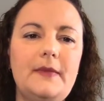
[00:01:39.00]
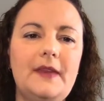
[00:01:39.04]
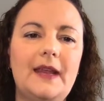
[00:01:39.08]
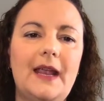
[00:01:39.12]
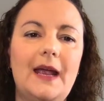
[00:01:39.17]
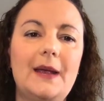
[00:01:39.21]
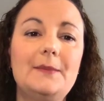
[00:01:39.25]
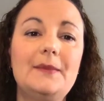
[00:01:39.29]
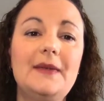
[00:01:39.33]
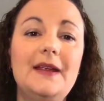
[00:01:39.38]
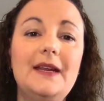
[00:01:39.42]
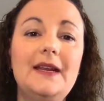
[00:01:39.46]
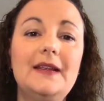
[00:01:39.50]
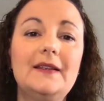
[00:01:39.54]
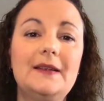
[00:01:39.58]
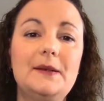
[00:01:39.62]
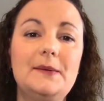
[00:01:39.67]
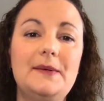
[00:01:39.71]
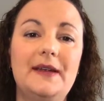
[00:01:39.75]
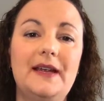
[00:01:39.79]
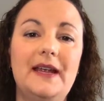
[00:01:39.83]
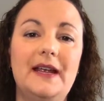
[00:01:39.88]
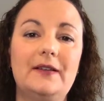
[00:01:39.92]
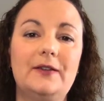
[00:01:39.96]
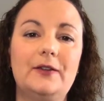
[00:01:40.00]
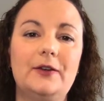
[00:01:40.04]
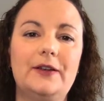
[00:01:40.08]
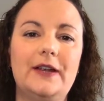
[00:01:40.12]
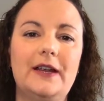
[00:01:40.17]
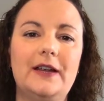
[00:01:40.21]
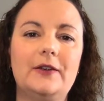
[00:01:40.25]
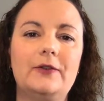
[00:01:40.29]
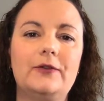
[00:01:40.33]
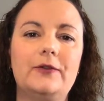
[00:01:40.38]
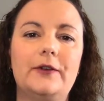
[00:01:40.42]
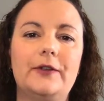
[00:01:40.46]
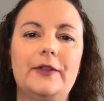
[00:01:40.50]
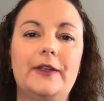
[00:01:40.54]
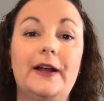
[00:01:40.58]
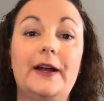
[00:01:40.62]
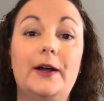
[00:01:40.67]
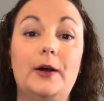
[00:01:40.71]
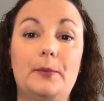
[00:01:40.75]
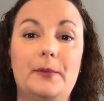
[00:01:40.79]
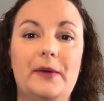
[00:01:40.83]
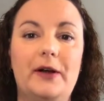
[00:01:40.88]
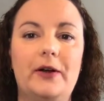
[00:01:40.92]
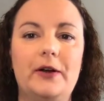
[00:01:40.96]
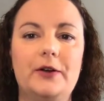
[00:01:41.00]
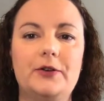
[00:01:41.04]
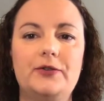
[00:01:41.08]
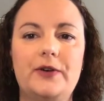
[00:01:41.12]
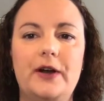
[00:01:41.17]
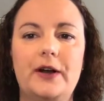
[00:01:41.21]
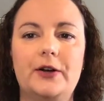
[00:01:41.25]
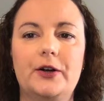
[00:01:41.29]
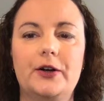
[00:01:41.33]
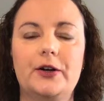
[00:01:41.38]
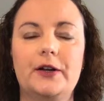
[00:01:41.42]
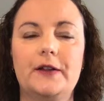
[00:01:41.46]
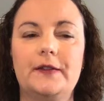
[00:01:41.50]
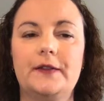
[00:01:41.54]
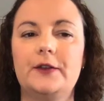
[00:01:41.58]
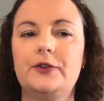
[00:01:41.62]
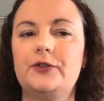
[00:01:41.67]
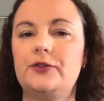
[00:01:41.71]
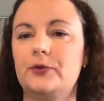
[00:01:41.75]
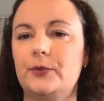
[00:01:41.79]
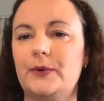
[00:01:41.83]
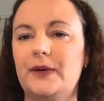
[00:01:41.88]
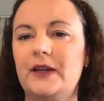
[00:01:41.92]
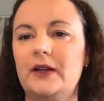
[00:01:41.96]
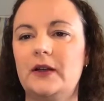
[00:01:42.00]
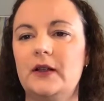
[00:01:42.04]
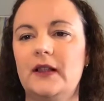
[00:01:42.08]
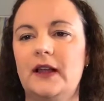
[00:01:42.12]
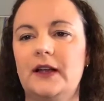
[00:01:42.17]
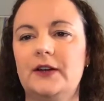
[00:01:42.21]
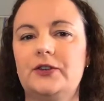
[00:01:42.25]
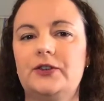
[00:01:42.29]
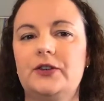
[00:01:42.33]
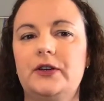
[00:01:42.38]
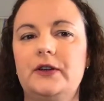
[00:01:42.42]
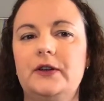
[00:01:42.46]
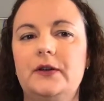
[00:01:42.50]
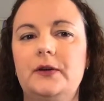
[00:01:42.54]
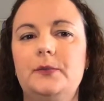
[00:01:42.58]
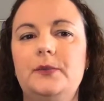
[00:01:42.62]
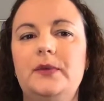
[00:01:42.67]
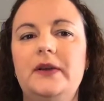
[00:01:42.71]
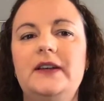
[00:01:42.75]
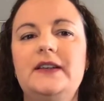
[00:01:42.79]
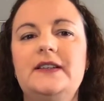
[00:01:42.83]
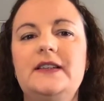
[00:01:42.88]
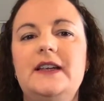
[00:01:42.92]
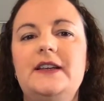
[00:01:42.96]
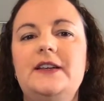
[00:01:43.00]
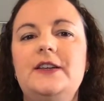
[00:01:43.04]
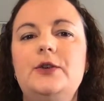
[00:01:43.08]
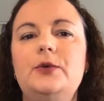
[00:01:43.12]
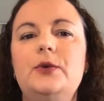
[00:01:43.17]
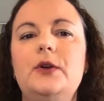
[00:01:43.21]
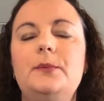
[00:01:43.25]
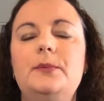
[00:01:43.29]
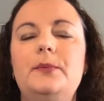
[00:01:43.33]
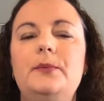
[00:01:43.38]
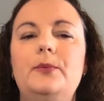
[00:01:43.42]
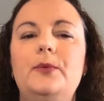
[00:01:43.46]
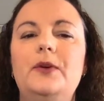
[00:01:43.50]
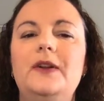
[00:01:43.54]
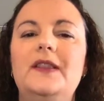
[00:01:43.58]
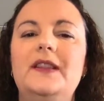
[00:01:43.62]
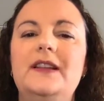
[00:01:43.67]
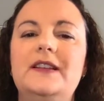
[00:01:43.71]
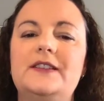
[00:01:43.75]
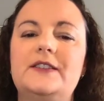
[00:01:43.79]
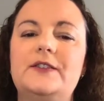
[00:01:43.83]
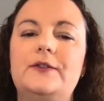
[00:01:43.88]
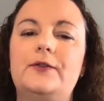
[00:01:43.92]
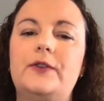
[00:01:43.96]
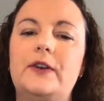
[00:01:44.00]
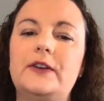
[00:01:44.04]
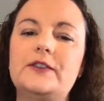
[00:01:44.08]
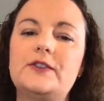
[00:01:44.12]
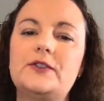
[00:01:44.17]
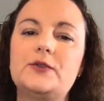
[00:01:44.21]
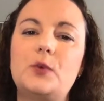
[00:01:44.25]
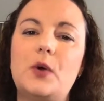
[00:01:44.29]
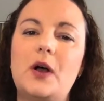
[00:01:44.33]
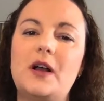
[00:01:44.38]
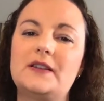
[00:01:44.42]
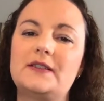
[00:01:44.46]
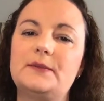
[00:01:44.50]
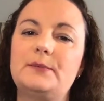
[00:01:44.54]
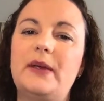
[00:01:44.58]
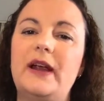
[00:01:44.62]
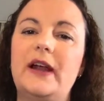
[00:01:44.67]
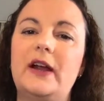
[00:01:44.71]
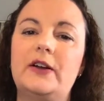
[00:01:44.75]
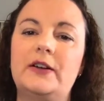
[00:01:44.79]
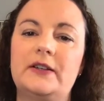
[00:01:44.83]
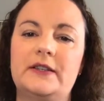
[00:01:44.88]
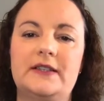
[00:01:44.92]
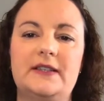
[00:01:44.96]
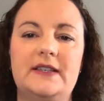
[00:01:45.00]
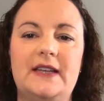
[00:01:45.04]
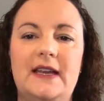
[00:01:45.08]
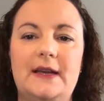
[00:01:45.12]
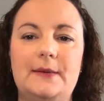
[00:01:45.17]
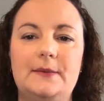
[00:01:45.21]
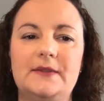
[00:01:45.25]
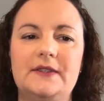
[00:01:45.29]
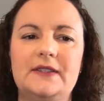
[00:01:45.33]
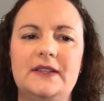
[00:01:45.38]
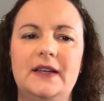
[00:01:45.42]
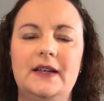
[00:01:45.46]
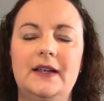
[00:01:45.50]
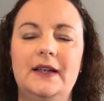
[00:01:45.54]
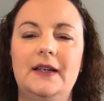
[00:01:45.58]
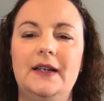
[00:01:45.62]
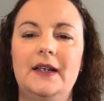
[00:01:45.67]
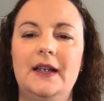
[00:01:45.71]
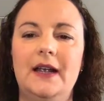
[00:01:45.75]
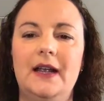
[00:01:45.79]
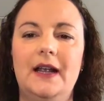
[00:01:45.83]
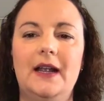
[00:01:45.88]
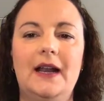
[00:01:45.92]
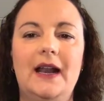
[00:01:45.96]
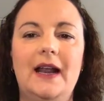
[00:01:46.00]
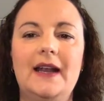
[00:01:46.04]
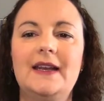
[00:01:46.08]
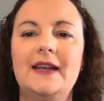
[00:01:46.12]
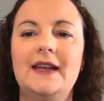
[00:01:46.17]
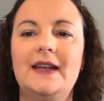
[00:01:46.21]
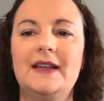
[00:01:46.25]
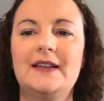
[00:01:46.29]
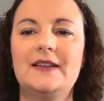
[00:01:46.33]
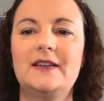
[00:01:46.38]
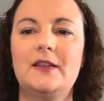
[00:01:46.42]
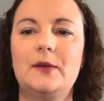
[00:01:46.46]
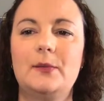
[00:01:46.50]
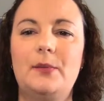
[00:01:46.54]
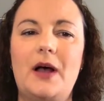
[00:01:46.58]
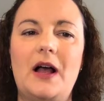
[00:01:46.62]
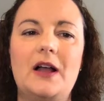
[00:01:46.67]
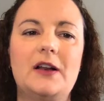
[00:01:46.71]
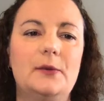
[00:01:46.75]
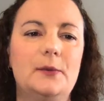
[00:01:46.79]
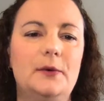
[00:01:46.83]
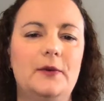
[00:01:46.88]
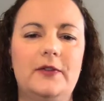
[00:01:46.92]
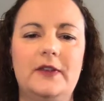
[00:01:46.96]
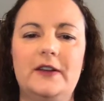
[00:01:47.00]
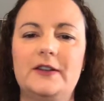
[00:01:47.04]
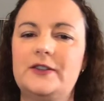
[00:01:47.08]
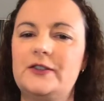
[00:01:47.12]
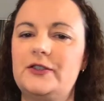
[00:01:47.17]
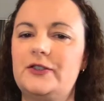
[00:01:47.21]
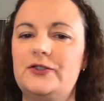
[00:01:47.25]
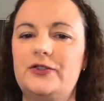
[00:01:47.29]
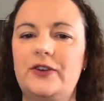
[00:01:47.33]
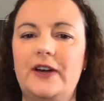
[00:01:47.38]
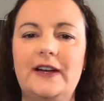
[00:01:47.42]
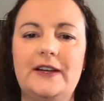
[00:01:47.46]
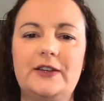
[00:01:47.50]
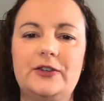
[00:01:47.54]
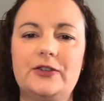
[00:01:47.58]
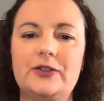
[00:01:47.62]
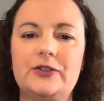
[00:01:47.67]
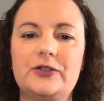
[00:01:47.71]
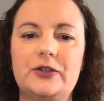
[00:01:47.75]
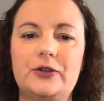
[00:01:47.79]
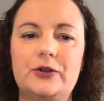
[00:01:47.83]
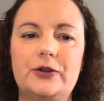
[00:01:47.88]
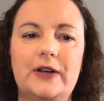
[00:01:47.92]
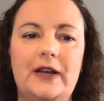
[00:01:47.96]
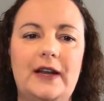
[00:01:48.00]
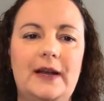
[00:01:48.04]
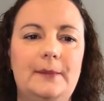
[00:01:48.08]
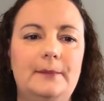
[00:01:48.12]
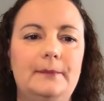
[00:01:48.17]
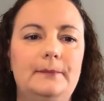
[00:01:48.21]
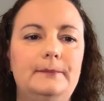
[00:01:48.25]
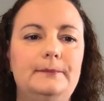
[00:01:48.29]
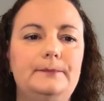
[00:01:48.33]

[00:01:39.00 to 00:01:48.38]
I immediately began looking for their marriage record in the Drouin collection because I knew it would list François's parents' names and I could get to the bottom of this strange surname.